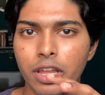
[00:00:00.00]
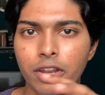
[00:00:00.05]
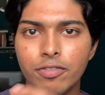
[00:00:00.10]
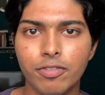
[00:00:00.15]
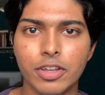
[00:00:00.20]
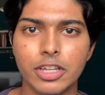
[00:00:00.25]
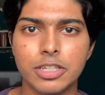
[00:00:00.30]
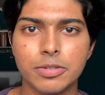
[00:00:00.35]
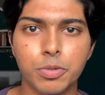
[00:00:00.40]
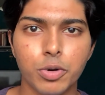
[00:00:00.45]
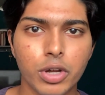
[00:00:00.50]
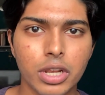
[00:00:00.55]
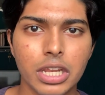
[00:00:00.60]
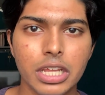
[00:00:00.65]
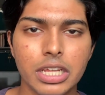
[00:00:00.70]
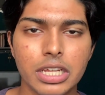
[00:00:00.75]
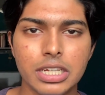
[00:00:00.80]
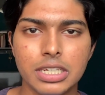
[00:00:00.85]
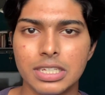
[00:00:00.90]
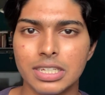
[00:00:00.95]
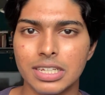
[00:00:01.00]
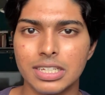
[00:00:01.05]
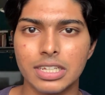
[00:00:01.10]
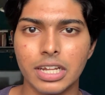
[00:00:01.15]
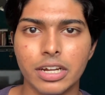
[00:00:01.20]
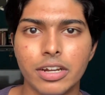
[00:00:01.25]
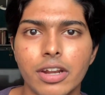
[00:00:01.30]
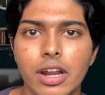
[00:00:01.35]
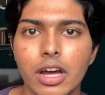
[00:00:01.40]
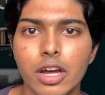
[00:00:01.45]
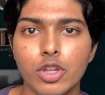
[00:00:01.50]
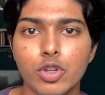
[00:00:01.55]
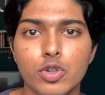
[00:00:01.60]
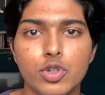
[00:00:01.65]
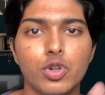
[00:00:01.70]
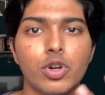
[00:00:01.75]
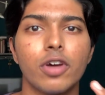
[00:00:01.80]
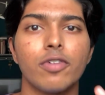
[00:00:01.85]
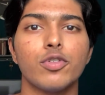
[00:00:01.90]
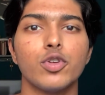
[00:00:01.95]
in Facebook leads, etc. You
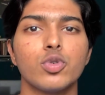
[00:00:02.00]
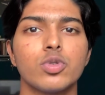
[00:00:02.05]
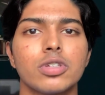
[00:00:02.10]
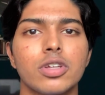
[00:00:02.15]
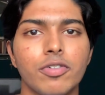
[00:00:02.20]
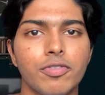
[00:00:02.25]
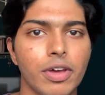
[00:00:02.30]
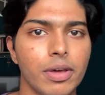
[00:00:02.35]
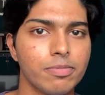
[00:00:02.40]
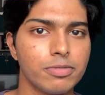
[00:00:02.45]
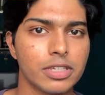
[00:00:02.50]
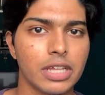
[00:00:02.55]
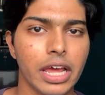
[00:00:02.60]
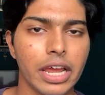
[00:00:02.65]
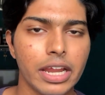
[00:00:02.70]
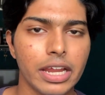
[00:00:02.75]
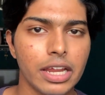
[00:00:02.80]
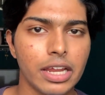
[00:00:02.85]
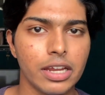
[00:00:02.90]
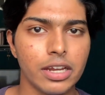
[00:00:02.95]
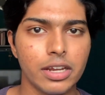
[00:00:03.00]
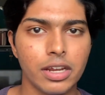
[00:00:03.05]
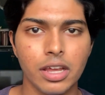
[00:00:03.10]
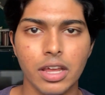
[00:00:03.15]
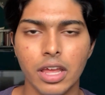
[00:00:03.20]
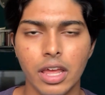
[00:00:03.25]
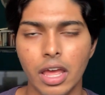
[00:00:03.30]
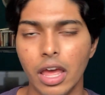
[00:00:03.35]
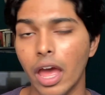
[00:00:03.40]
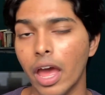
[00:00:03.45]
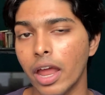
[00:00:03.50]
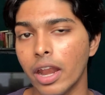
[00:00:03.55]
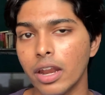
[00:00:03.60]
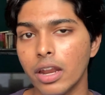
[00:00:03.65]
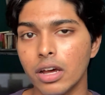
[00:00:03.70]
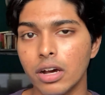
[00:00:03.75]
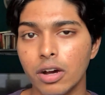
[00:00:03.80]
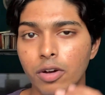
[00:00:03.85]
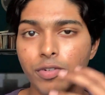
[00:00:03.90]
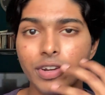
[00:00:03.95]
should have used a website,
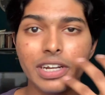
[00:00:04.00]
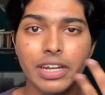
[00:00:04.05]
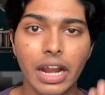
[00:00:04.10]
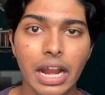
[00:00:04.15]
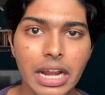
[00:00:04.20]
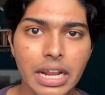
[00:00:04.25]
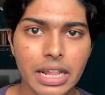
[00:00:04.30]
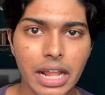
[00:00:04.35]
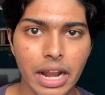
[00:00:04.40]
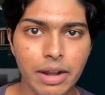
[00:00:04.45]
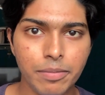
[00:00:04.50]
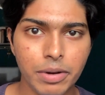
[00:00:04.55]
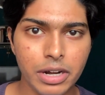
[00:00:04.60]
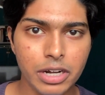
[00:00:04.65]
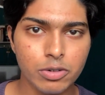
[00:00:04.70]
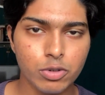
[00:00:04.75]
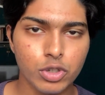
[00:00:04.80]
and we tried that, but it